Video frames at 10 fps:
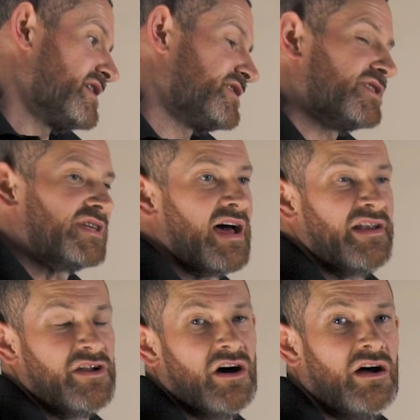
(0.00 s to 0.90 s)
ASUS
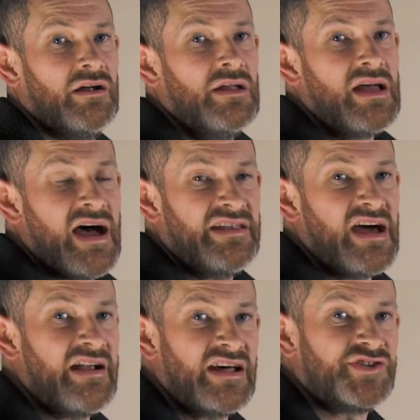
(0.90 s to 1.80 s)
and our
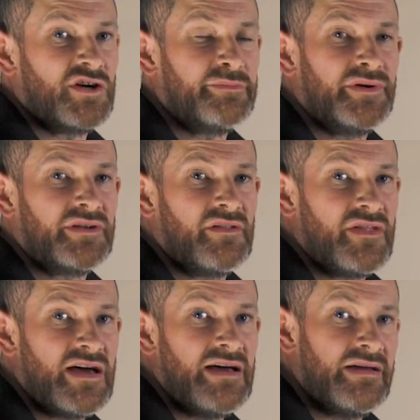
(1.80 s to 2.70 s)
ASRock bundle
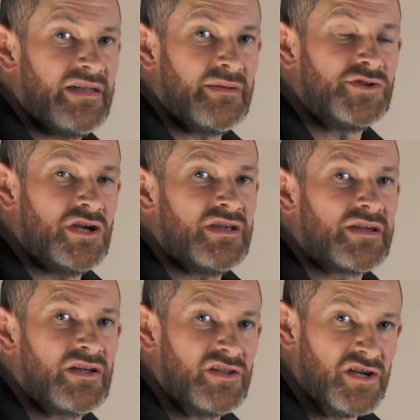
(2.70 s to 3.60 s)
there, and I'm sure
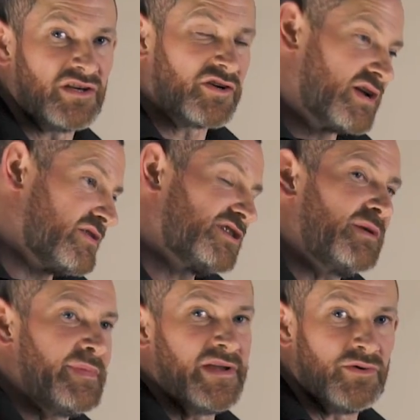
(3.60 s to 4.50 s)
you'll agree the
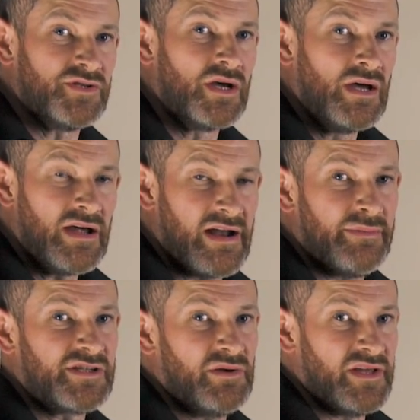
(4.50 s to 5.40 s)
CPUs are
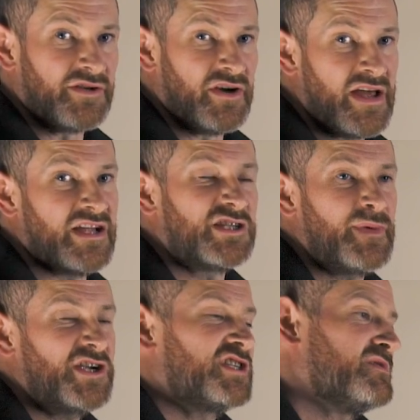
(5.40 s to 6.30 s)
absolutely great,
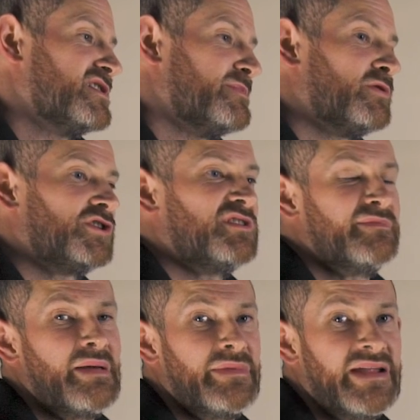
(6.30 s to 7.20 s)
especially when you push the
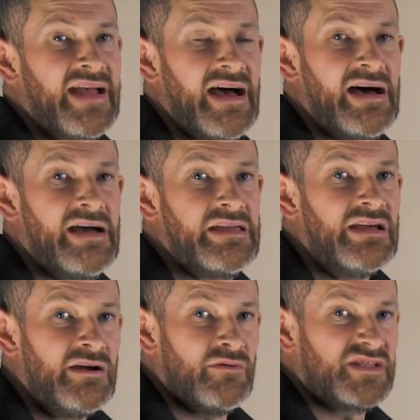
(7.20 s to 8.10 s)
memory high
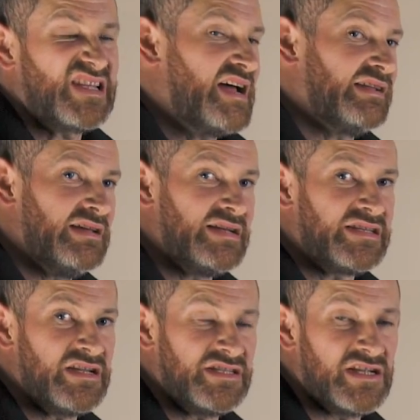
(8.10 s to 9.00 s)
with tight
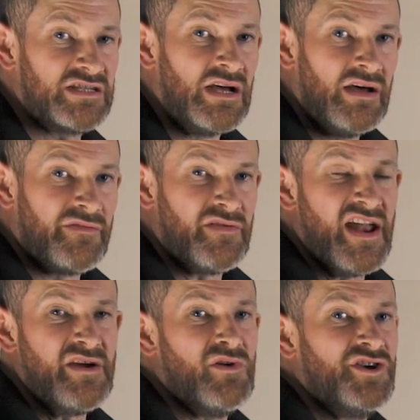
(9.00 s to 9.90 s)
latencies. For
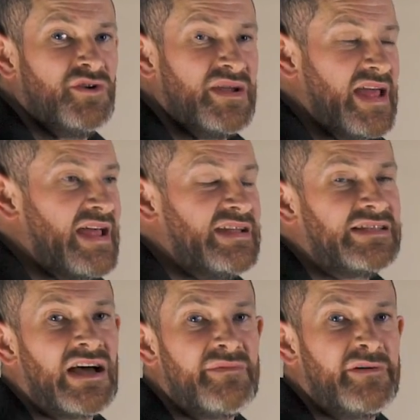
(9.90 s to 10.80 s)
anyone doing any
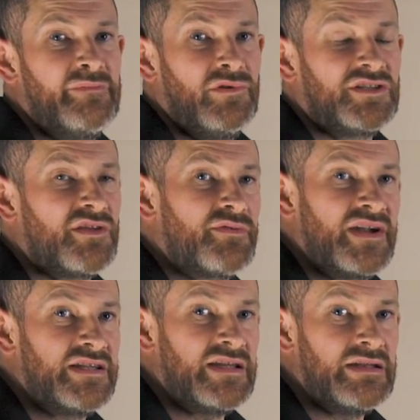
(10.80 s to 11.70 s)
type of
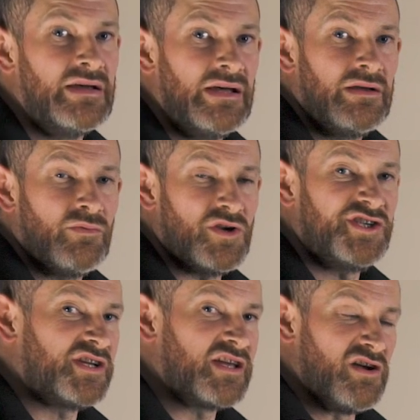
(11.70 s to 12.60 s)
multi-threading,
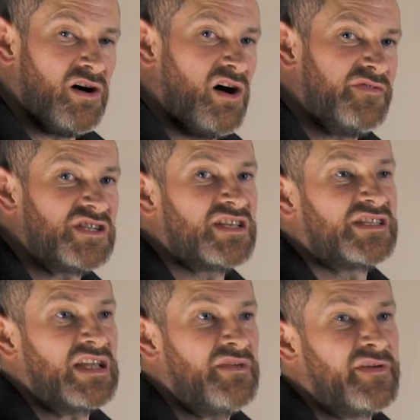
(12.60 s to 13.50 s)
which you can obviously
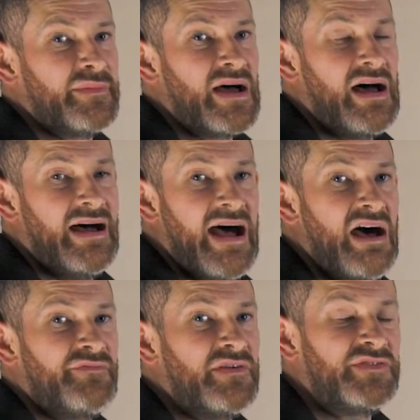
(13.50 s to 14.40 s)
see from our
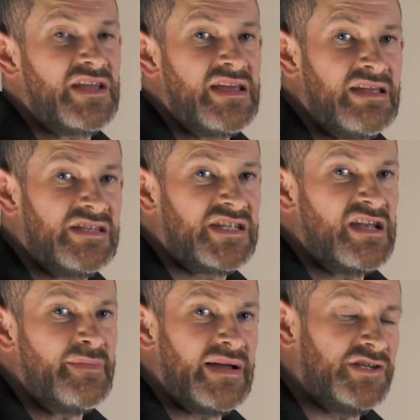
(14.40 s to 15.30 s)
R15
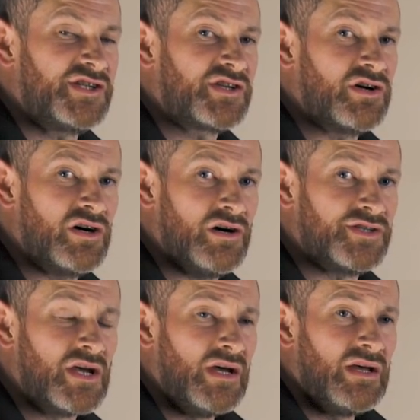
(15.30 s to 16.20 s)
Cinebench
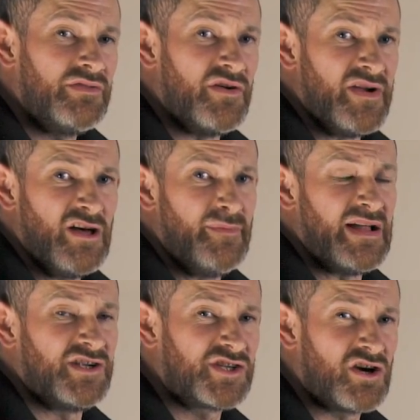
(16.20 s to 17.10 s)
scores, the Real
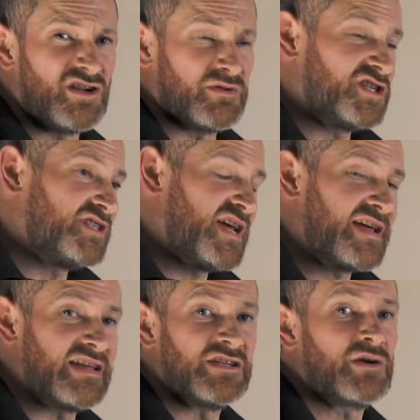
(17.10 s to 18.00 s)
Bench scores, which is
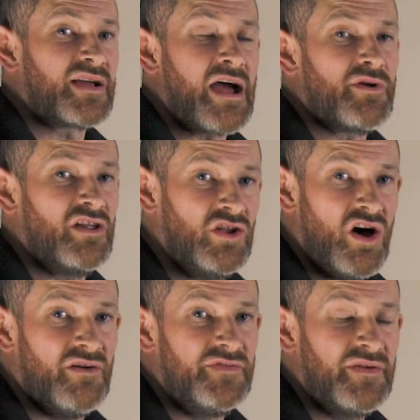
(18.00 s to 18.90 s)
taking into account a
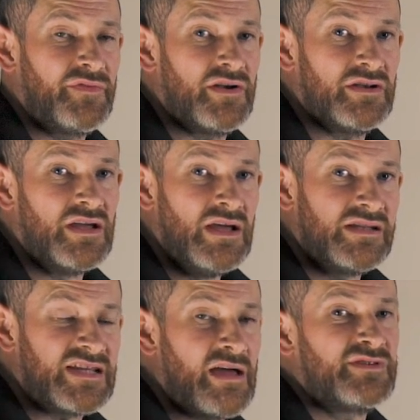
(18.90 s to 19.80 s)
lot of different
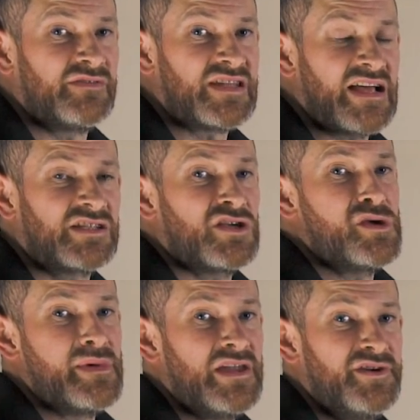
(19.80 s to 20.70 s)
types of tasks that
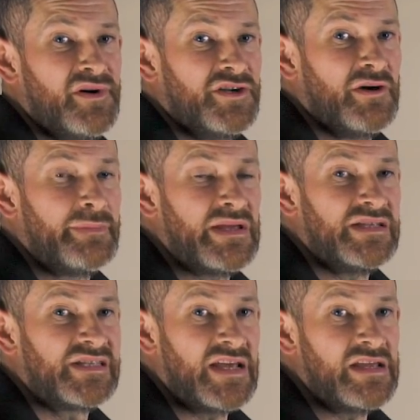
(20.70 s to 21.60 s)
you may do on your
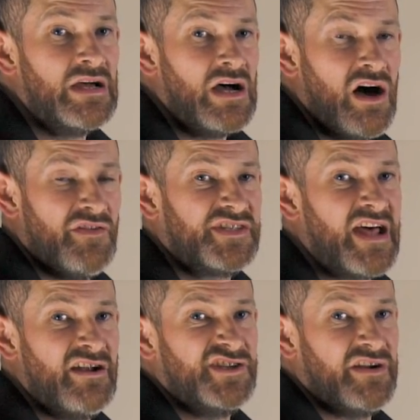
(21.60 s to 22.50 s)
PC, or the
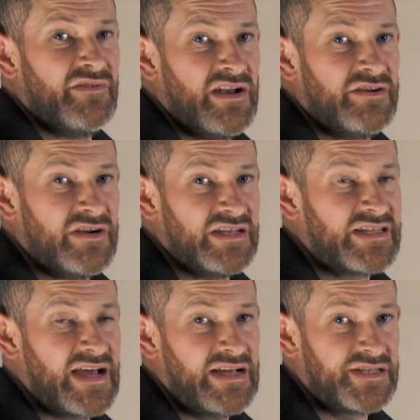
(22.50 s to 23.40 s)
Terragen rendering
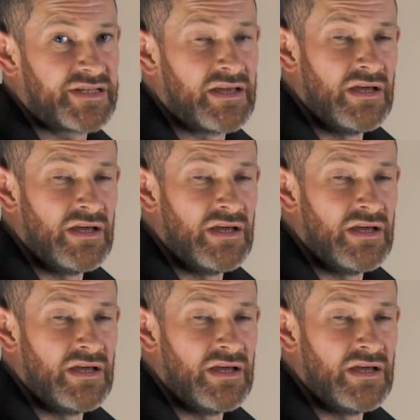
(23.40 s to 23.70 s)
task,